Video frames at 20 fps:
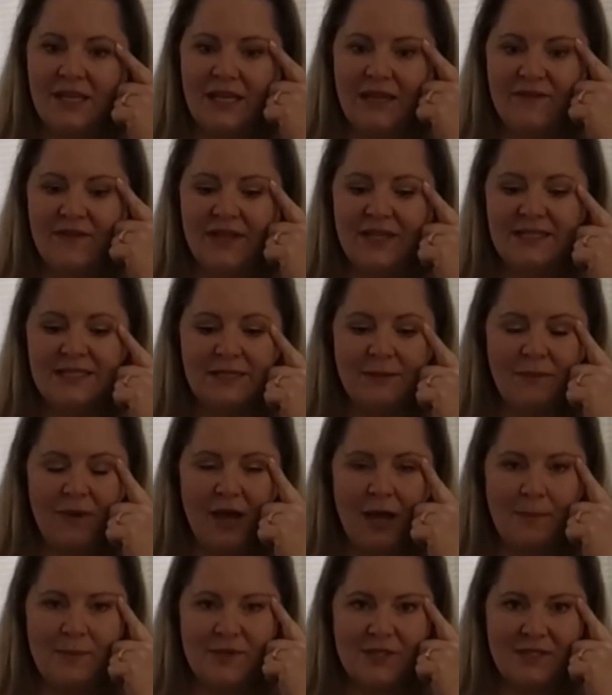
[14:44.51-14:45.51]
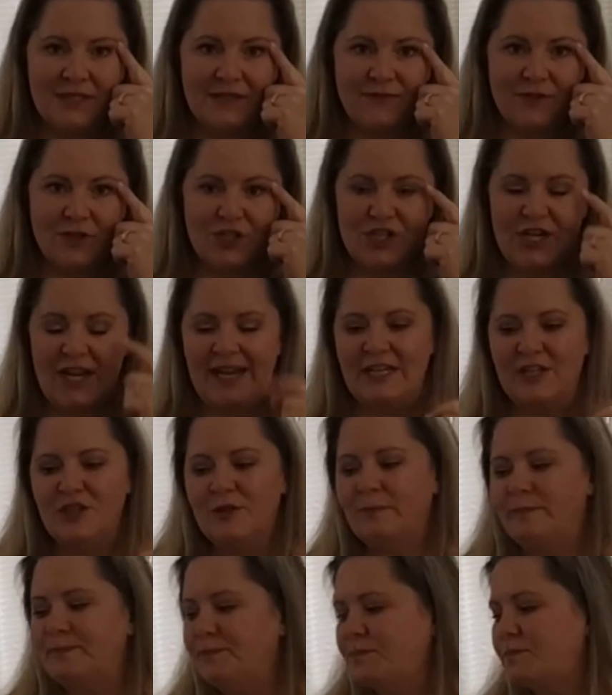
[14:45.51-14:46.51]
give it some options for
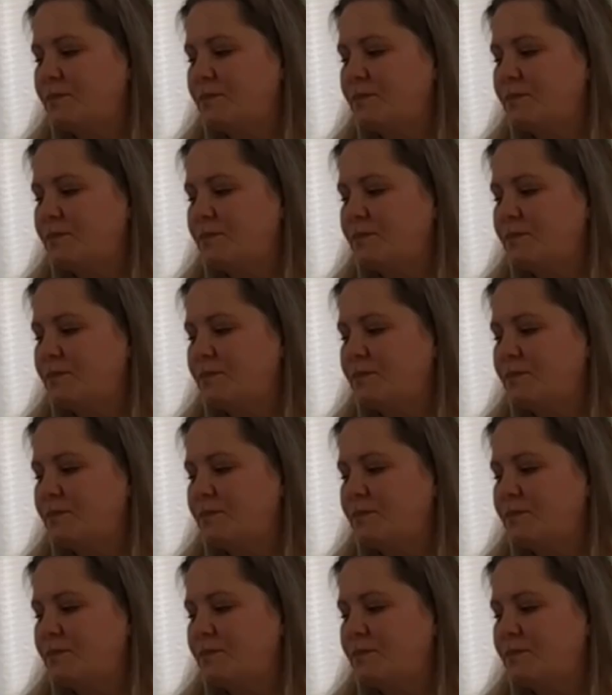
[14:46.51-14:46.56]
change.